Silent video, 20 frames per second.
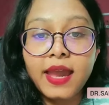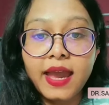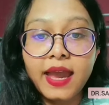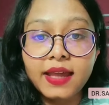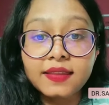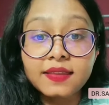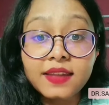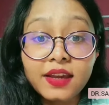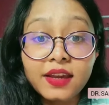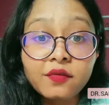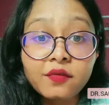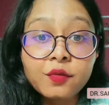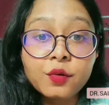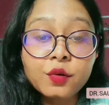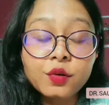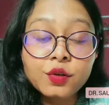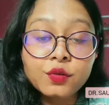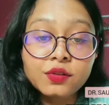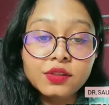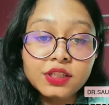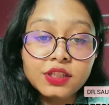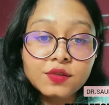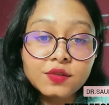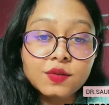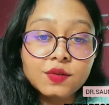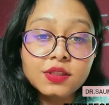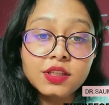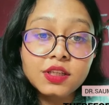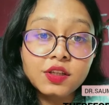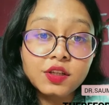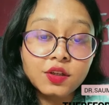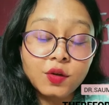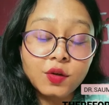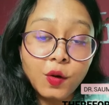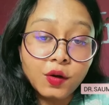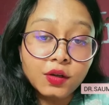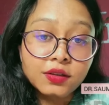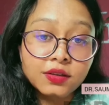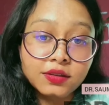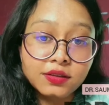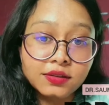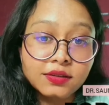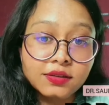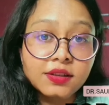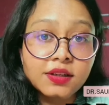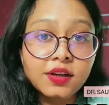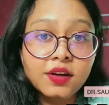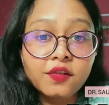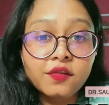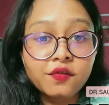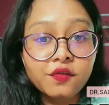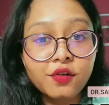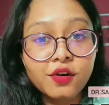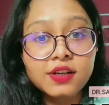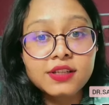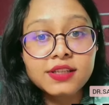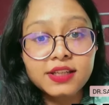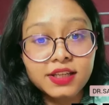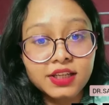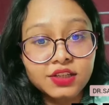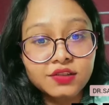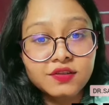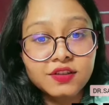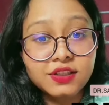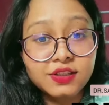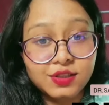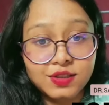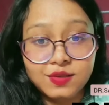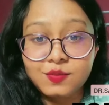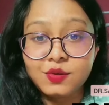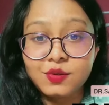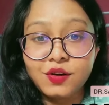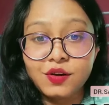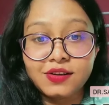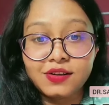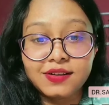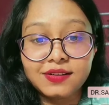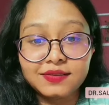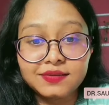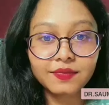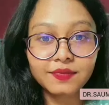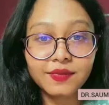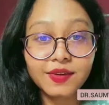and therefore you need to see a doctor for secondary dysmenorrhea.